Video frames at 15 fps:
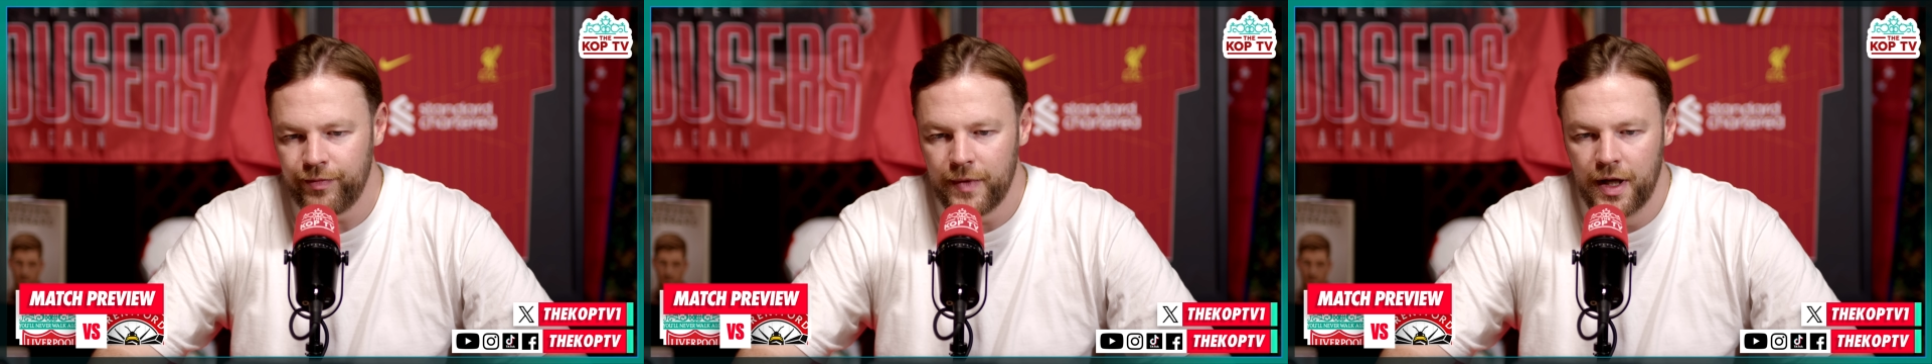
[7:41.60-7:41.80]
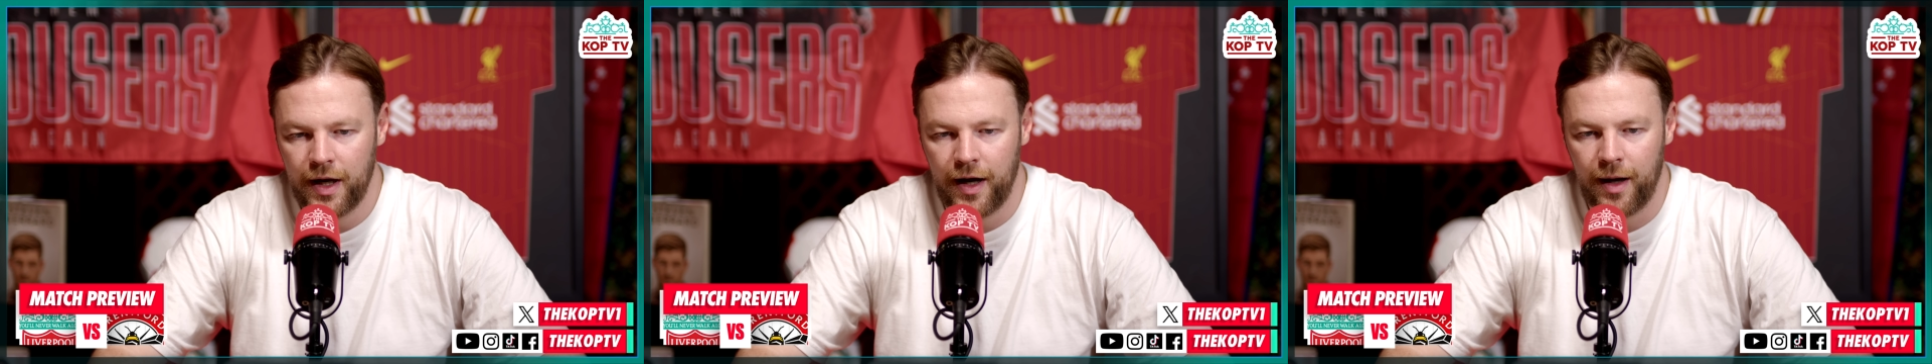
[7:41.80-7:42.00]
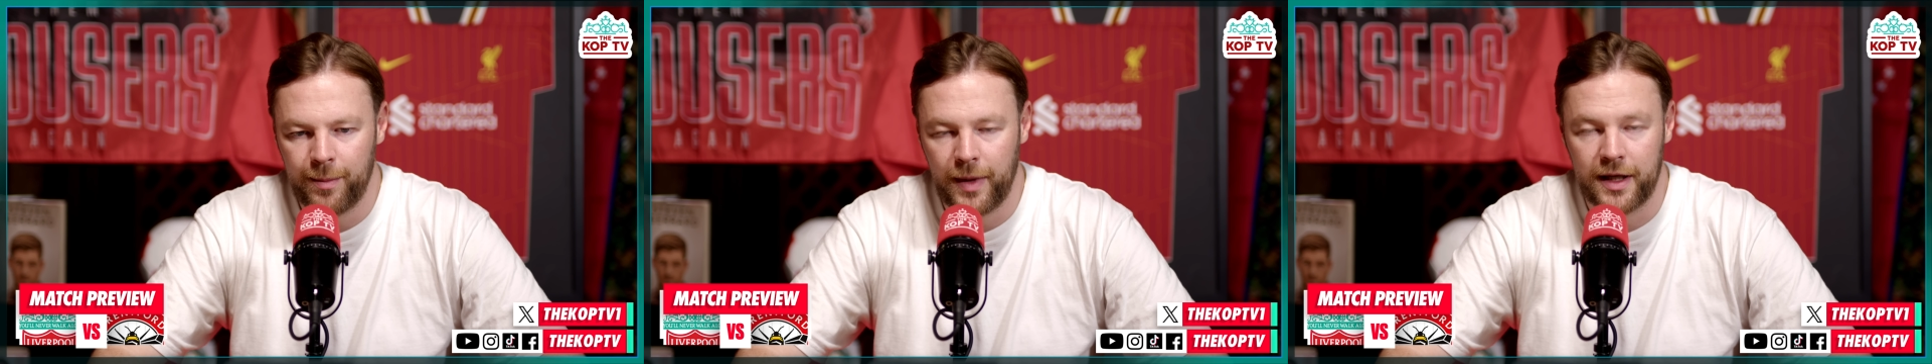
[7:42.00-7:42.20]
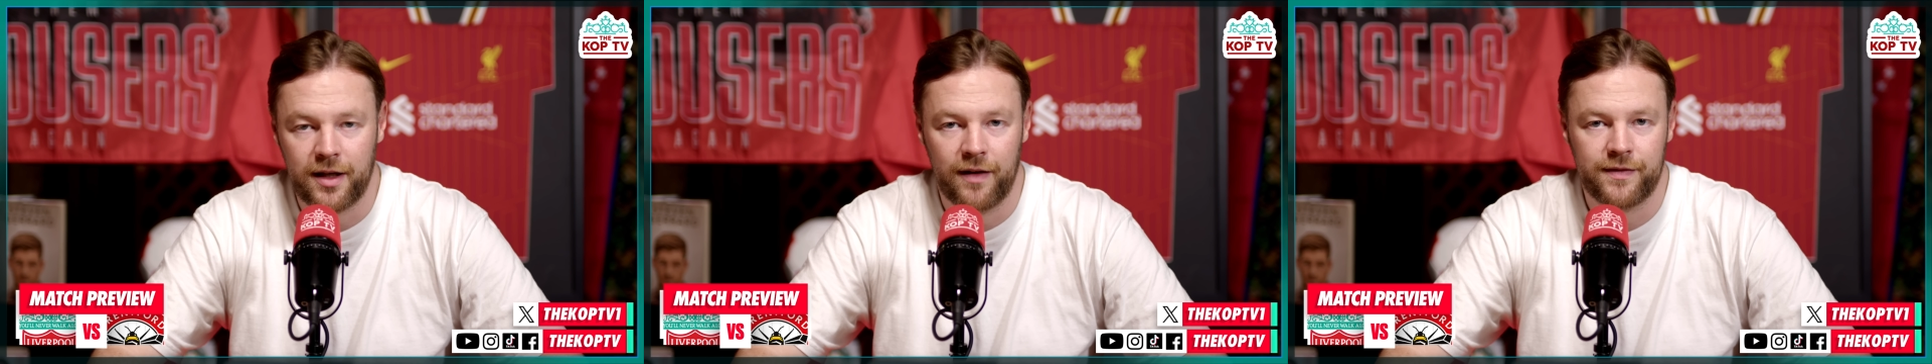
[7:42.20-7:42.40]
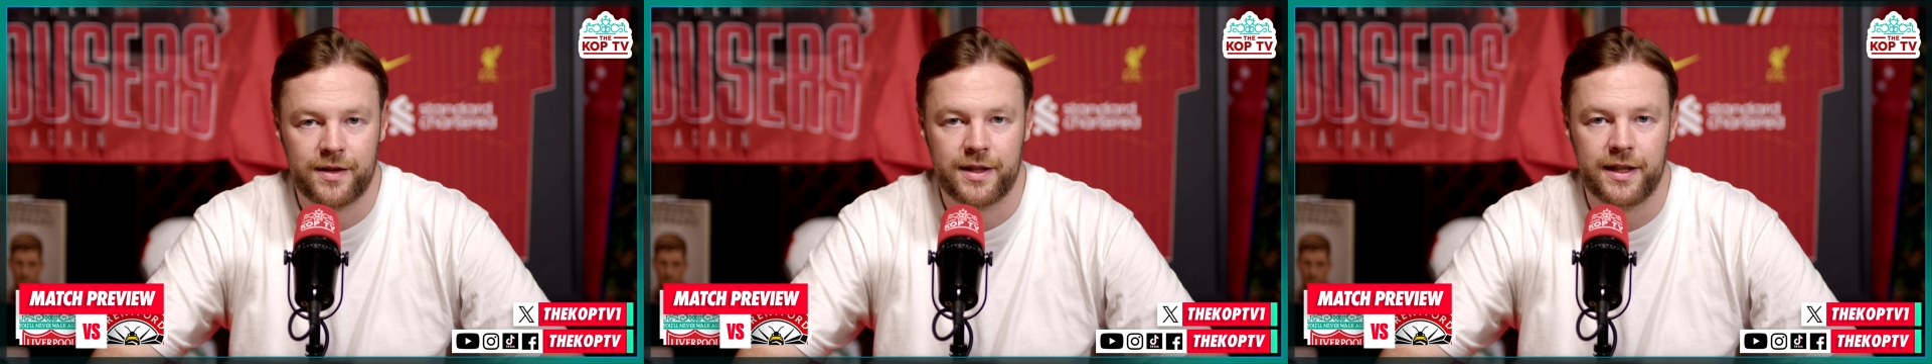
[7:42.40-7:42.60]
I'd
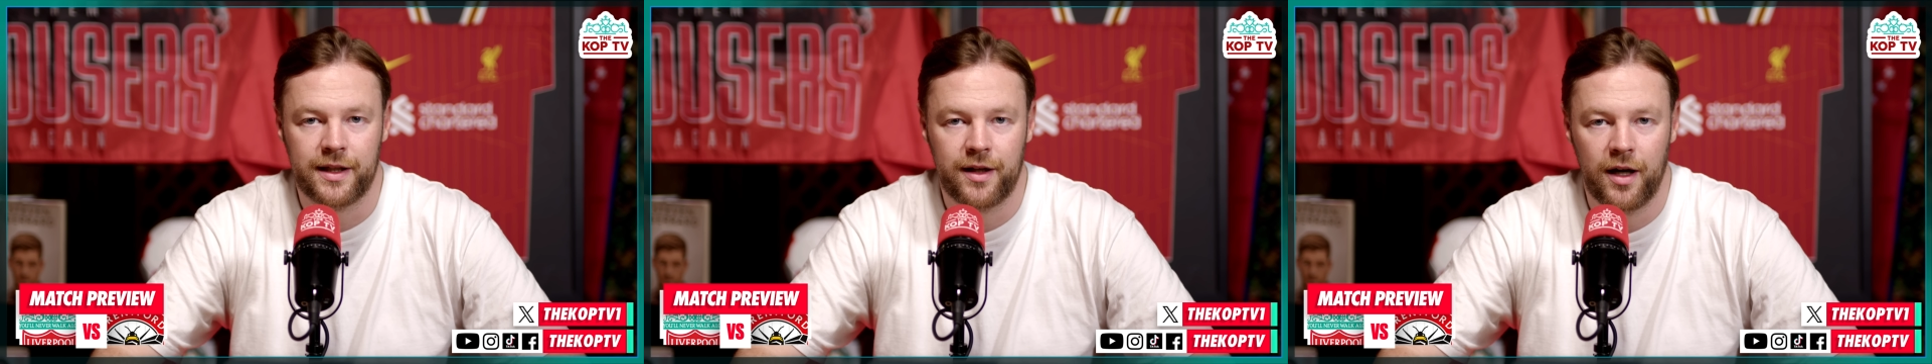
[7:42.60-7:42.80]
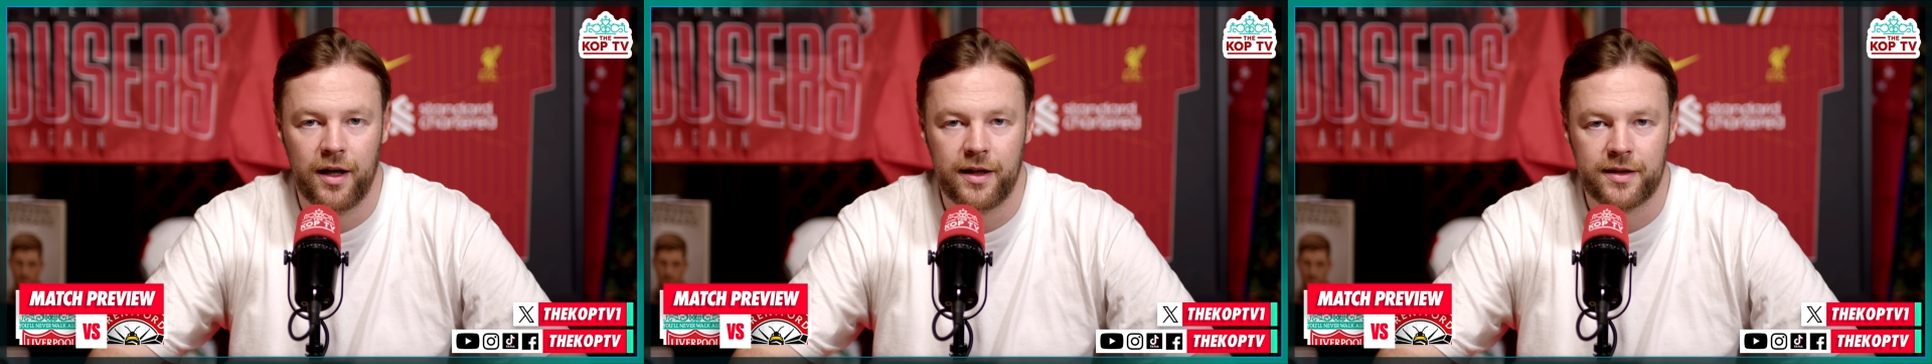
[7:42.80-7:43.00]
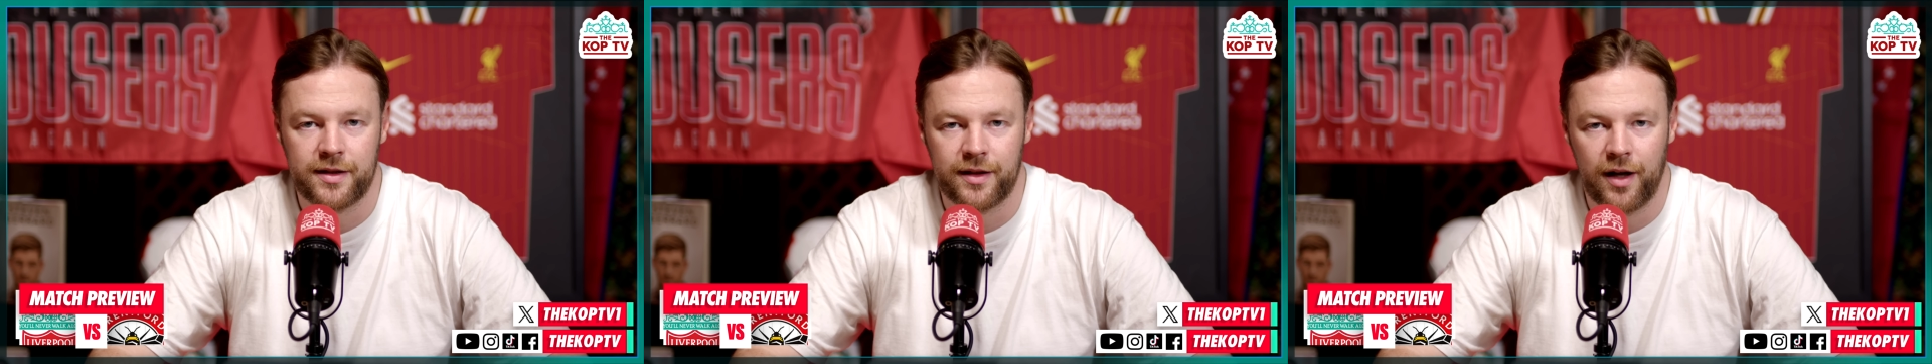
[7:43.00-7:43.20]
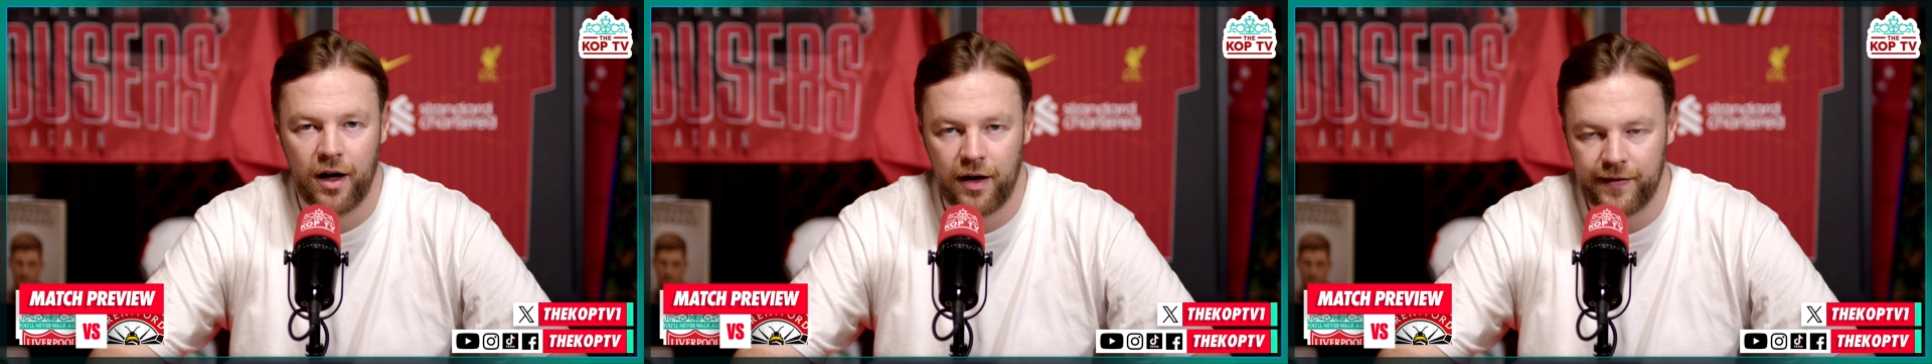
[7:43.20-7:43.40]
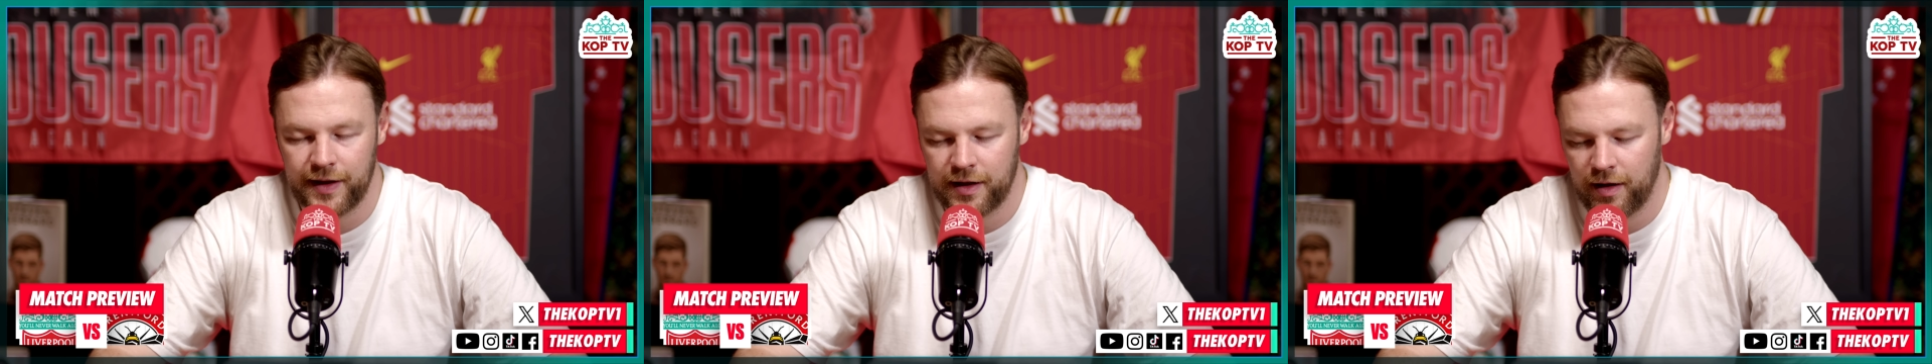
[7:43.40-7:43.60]
love to see Curtis and Harvey